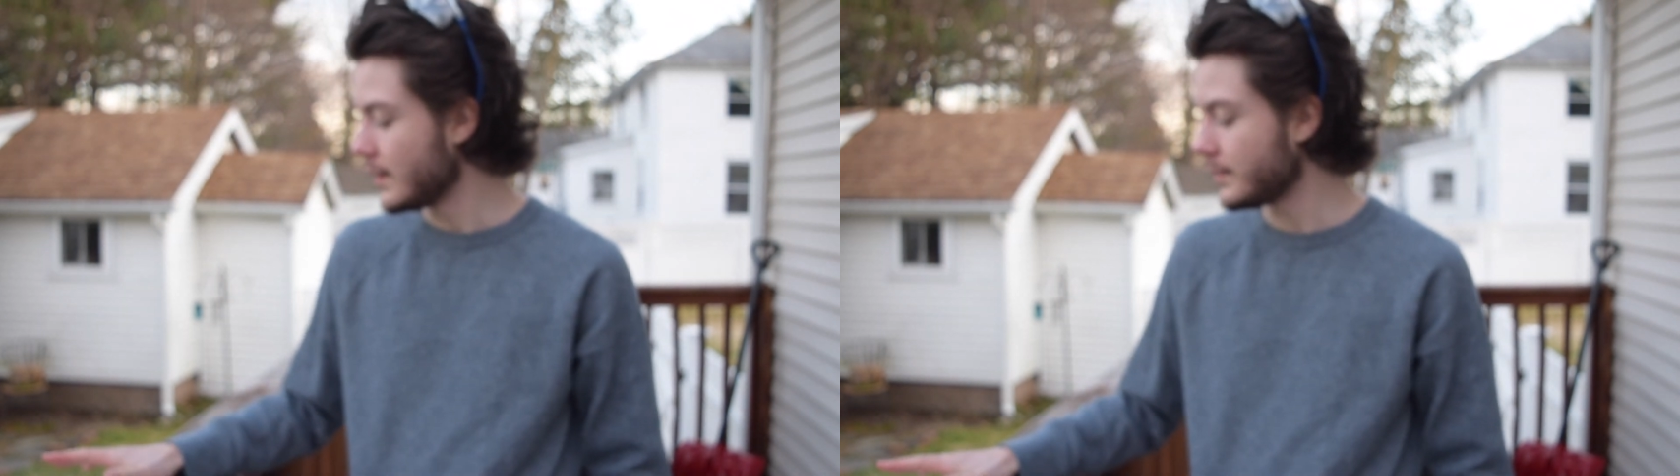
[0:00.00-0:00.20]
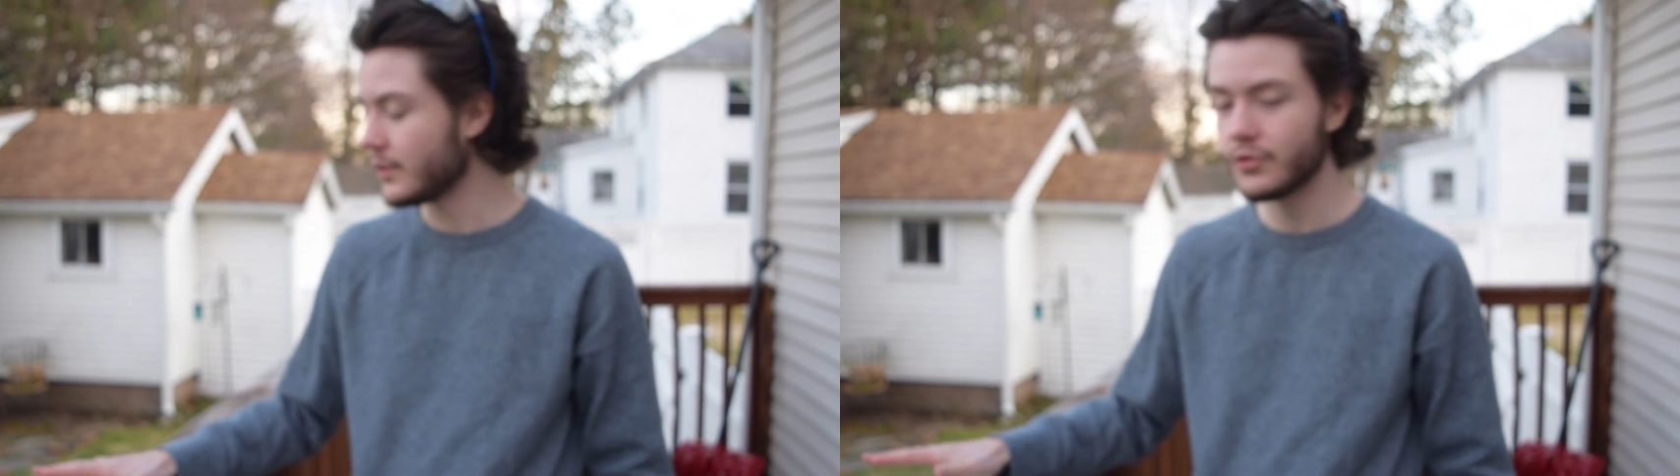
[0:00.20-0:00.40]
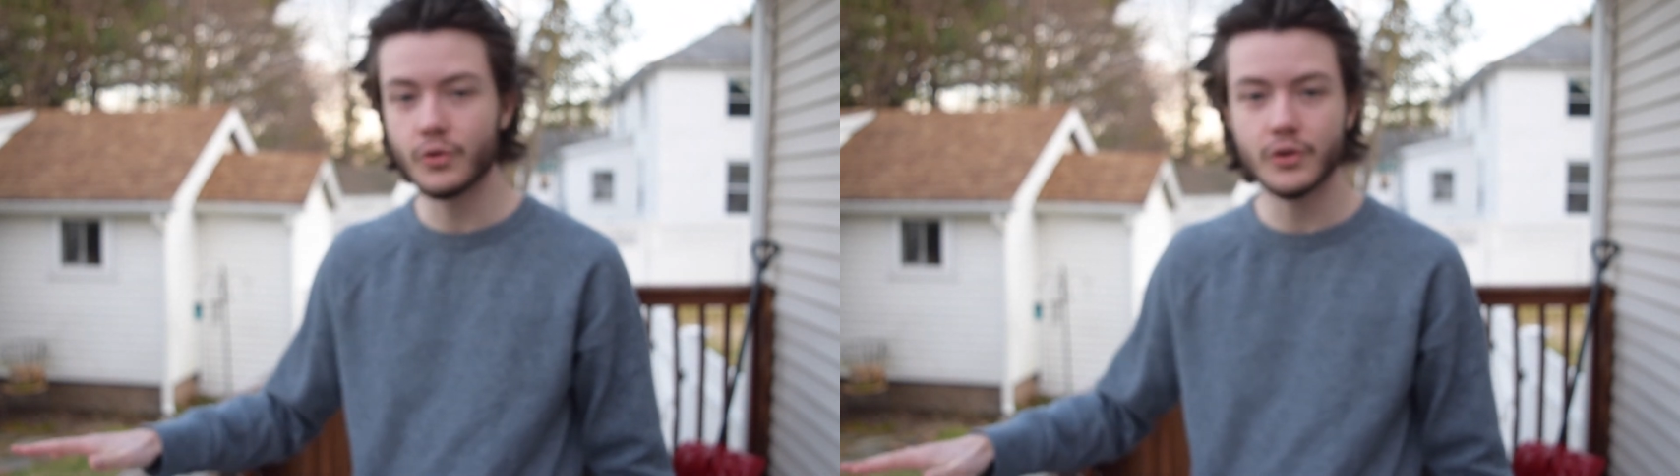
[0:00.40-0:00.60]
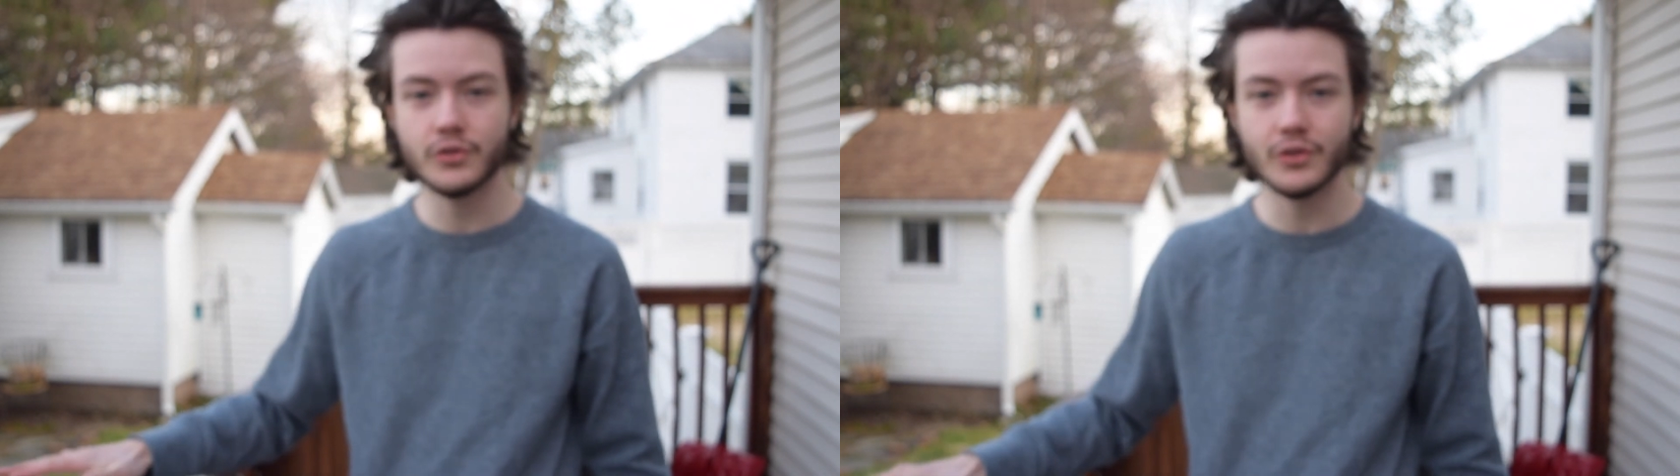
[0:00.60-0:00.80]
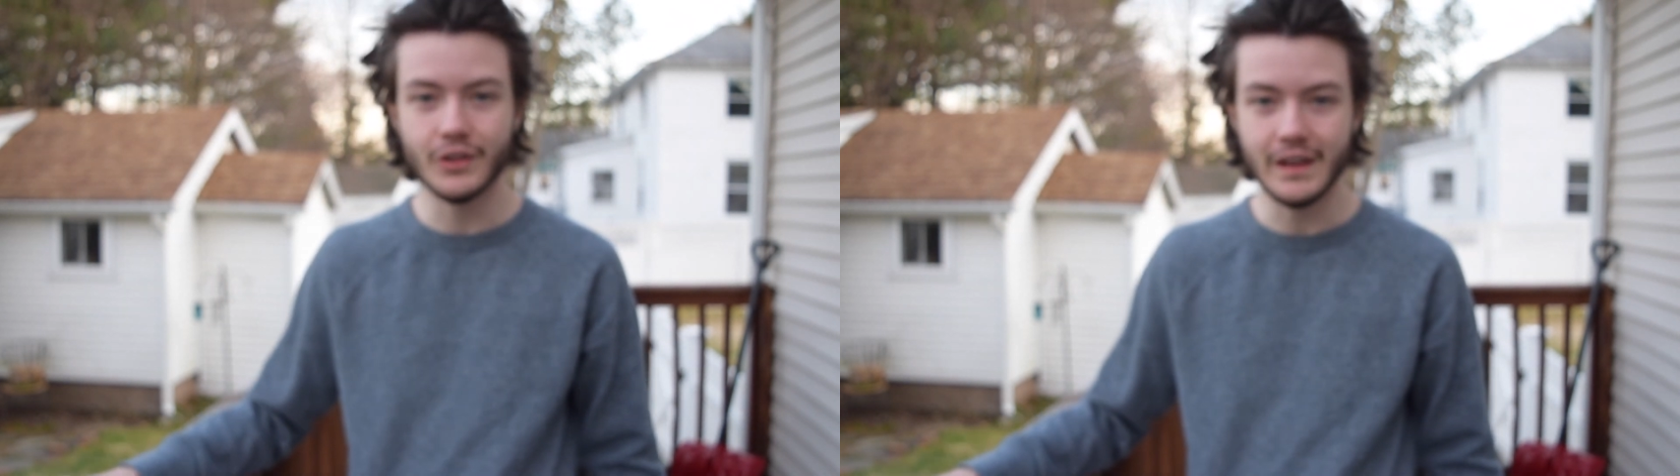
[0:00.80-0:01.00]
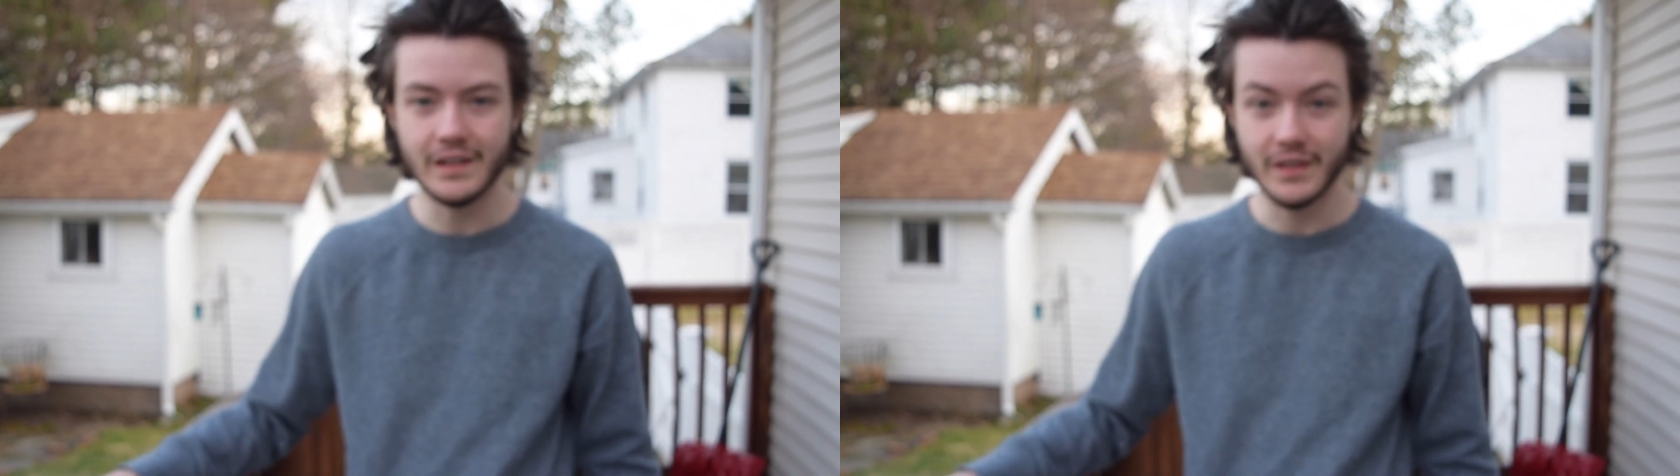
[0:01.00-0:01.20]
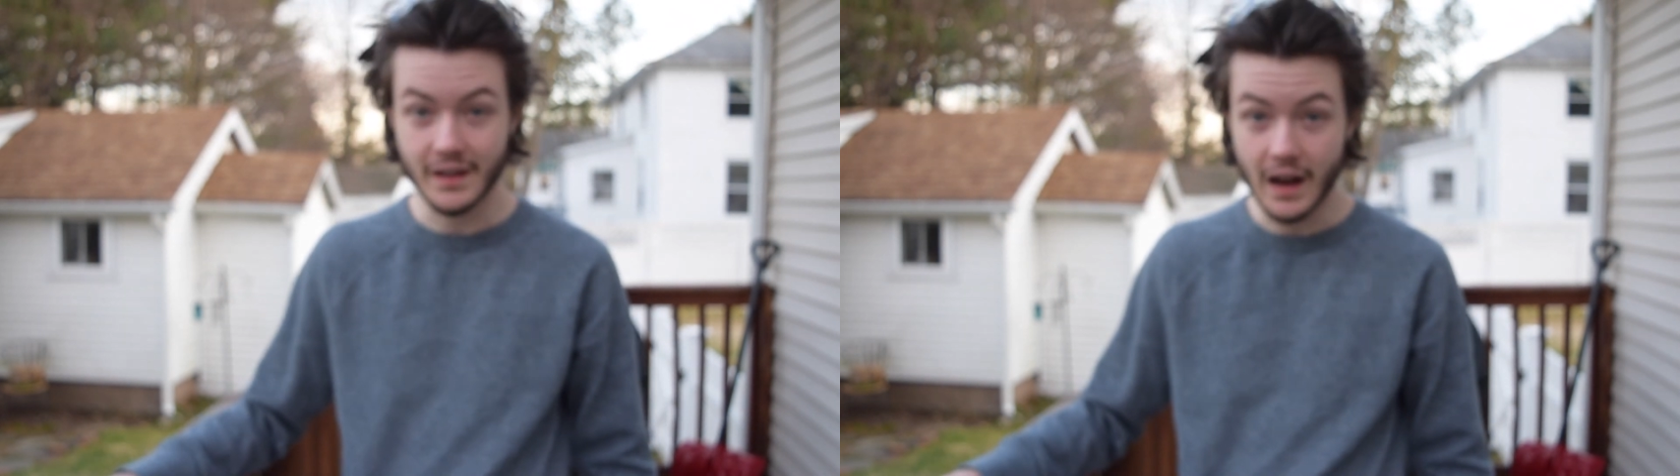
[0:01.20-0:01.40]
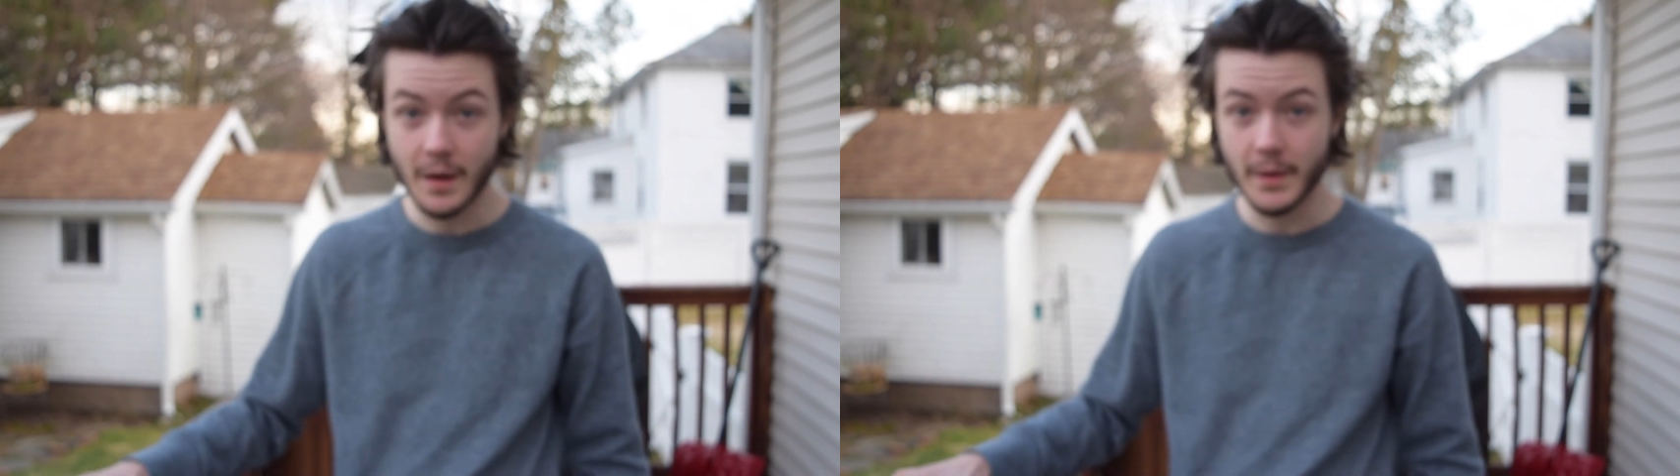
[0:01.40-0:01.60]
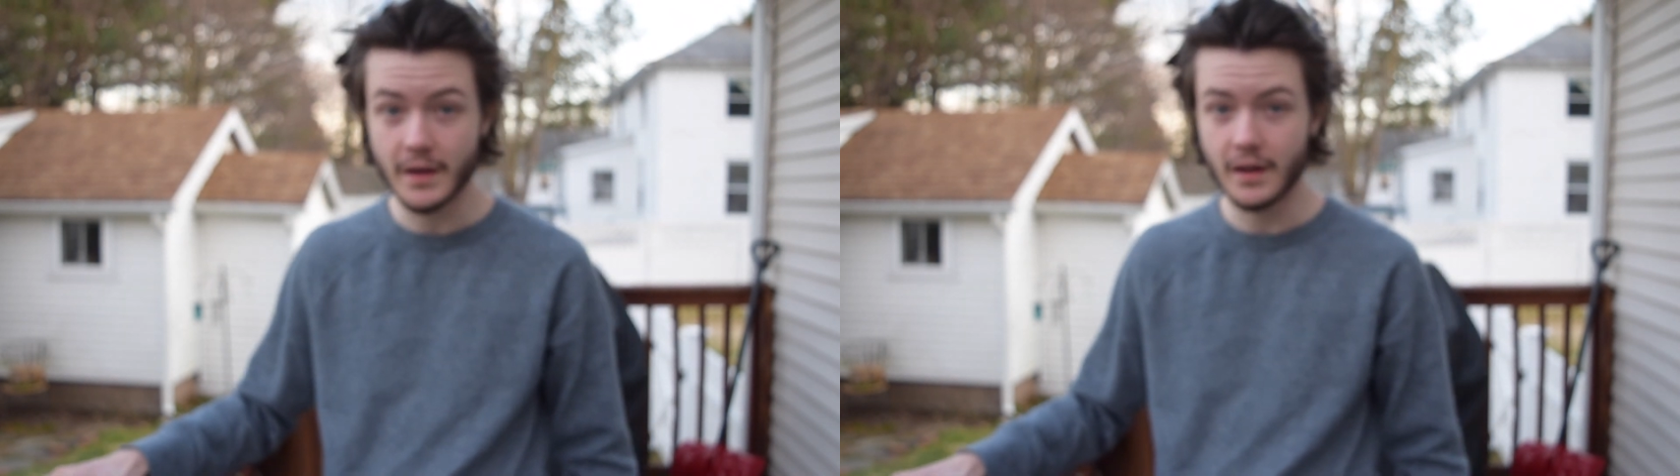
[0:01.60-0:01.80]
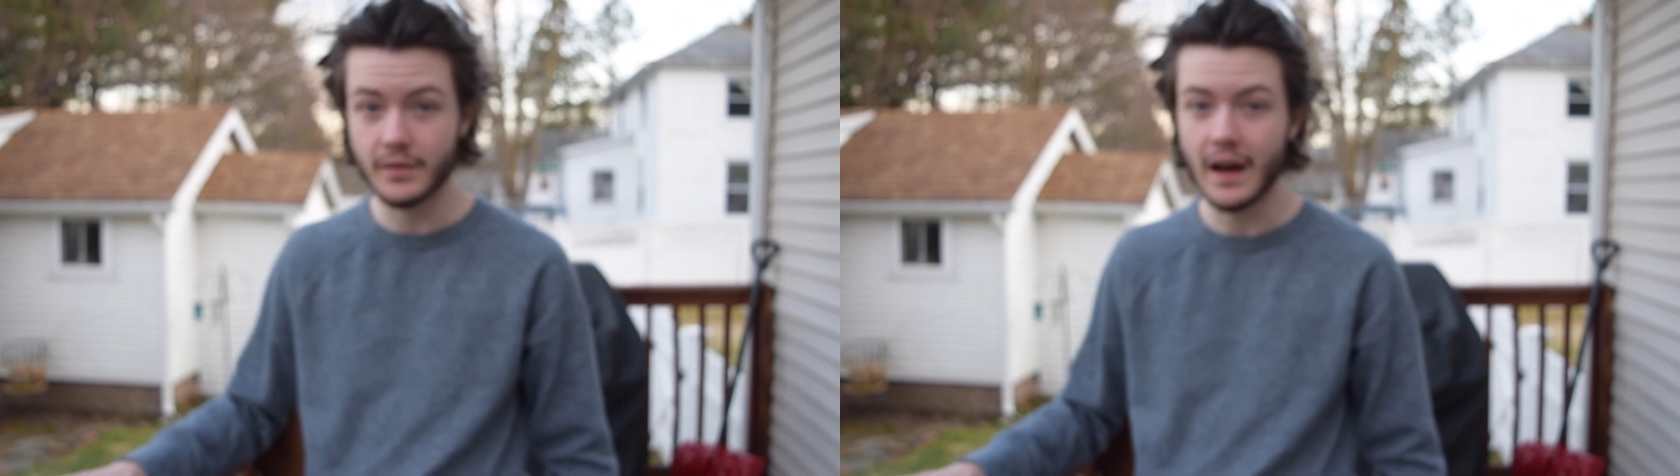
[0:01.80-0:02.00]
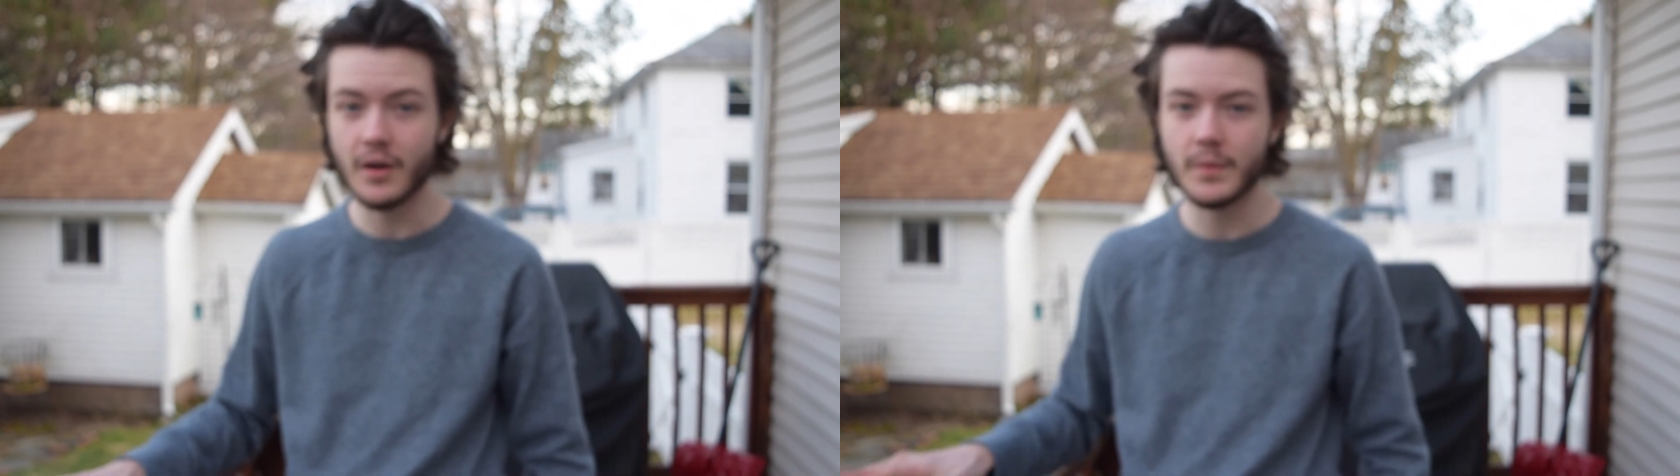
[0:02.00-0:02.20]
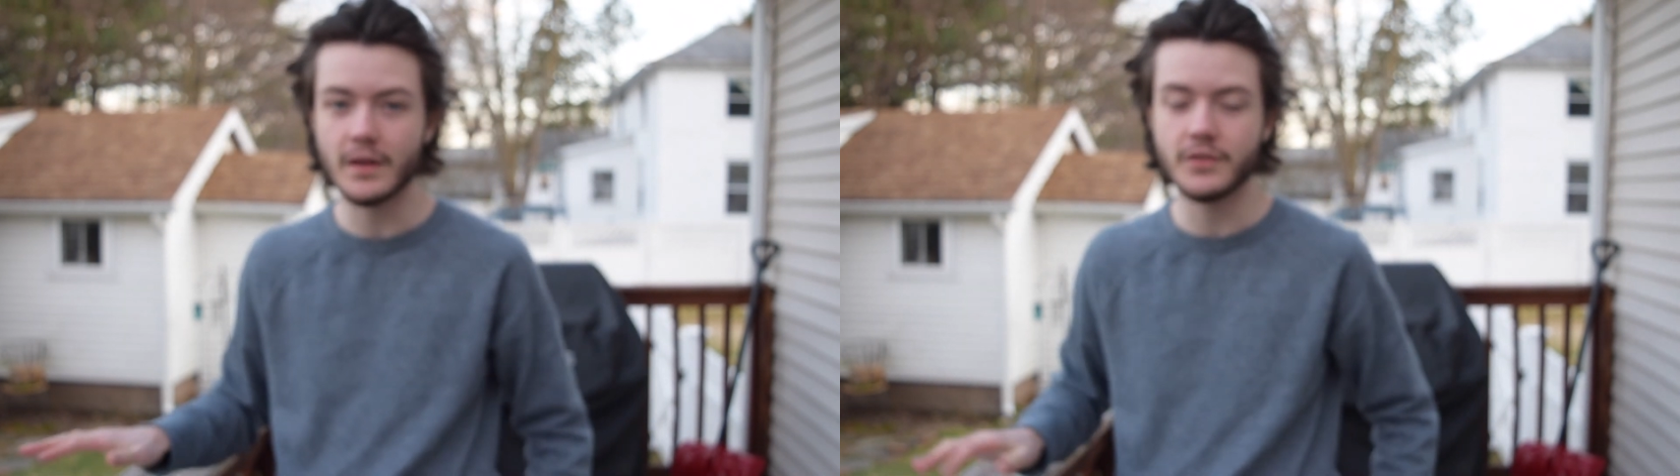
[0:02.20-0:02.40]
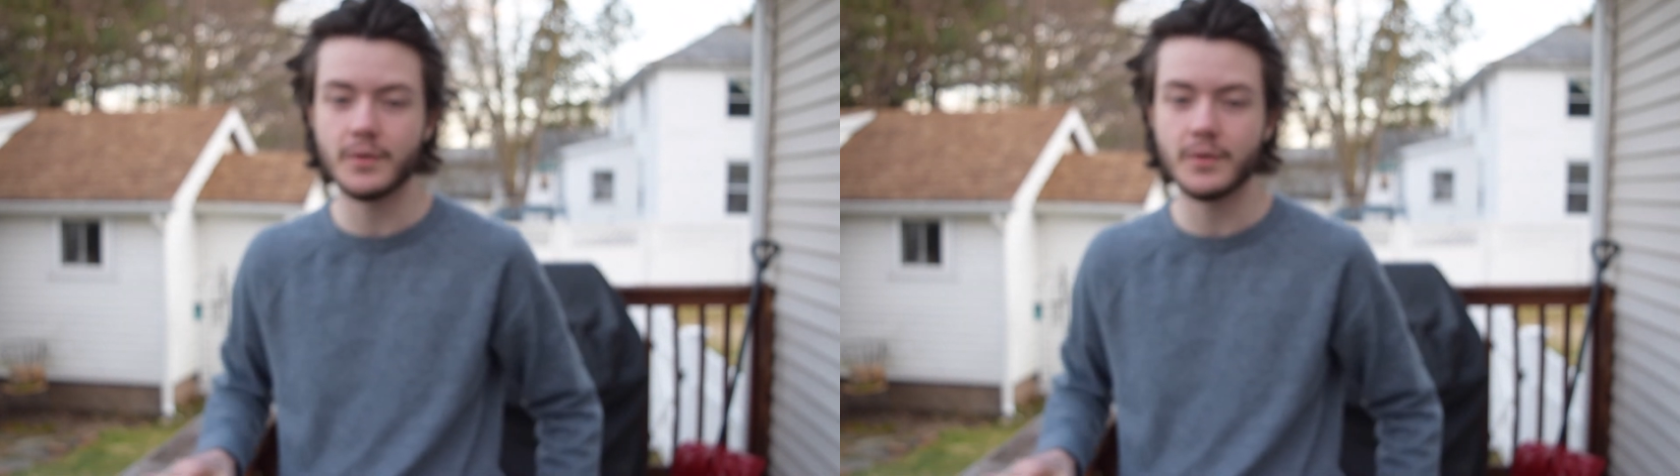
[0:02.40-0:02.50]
be sure to leave a comment of how much